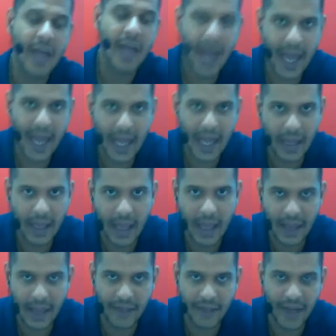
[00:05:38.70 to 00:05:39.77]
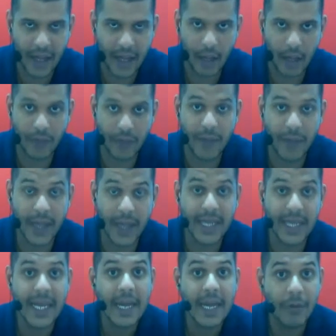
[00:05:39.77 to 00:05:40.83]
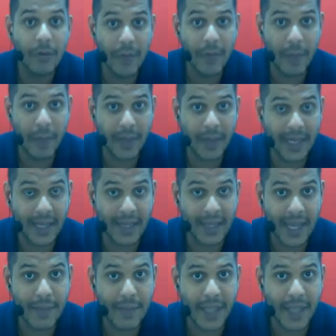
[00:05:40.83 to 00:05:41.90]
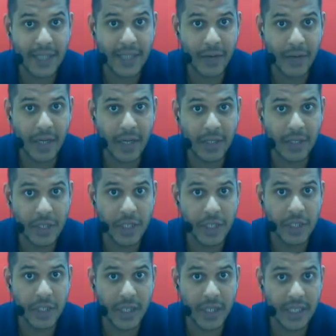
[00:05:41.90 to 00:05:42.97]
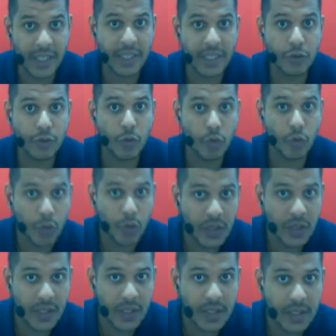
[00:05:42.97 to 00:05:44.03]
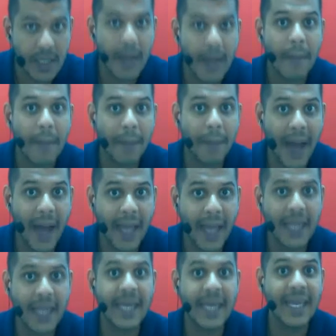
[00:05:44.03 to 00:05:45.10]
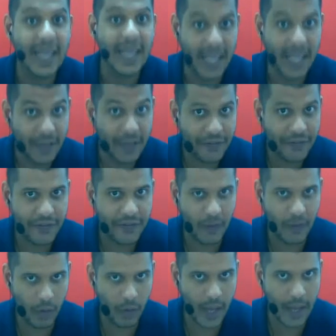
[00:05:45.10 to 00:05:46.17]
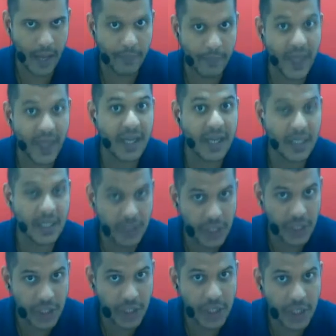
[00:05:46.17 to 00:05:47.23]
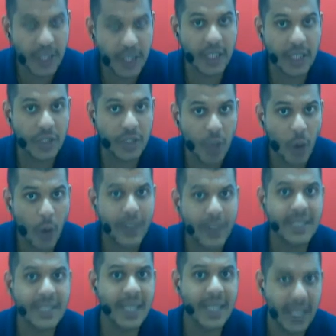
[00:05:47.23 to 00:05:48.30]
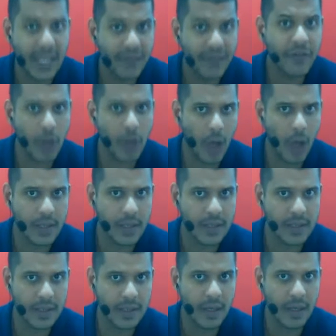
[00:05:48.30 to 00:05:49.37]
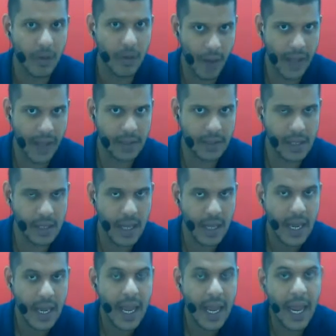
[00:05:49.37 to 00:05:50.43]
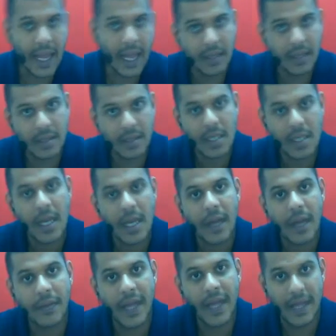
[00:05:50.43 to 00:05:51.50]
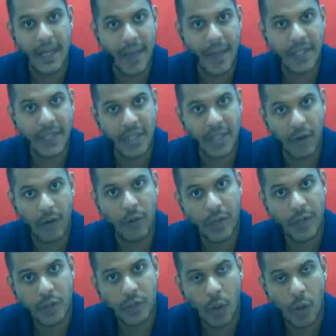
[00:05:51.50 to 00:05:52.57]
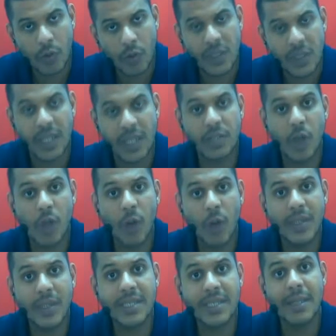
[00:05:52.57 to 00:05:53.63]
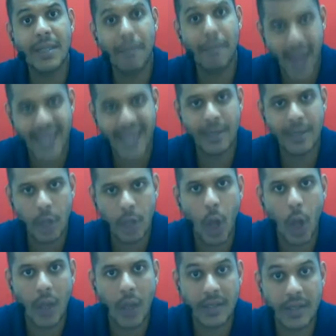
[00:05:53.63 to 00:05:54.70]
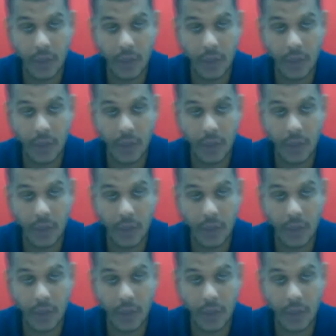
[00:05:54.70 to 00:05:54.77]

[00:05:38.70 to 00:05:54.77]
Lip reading: I had a lot of money. Remember that imaginary condition is introduced by if, okay? The condition is always in the if clause, right? And the imaginary result is always in the main clause.